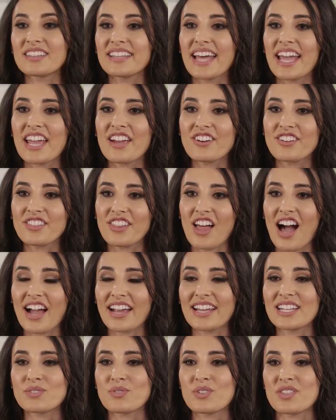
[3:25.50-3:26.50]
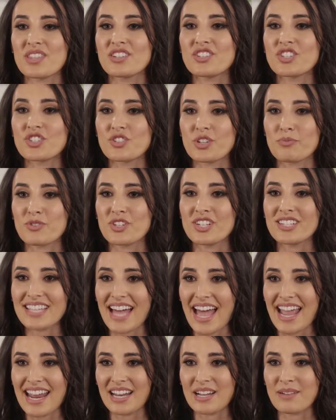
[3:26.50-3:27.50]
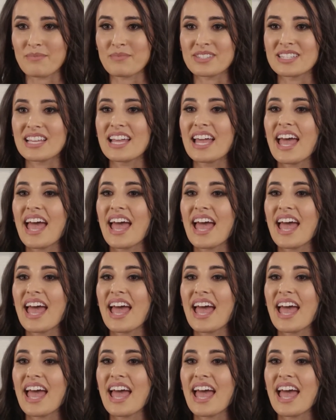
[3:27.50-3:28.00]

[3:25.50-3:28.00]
Layer lockets with inscriptions items,